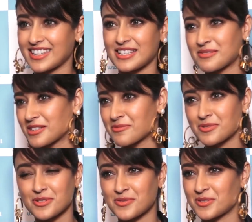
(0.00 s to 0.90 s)
I think it's really
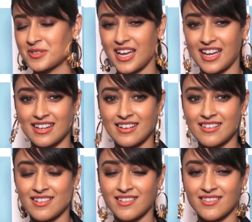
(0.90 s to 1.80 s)
beautiful,
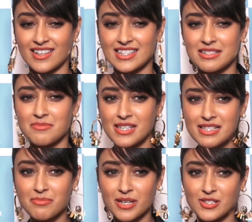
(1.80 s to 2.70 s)
and it's an
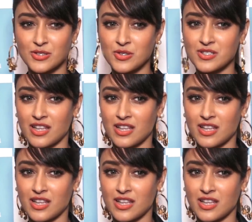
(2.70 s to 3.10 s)
amazing place, you know.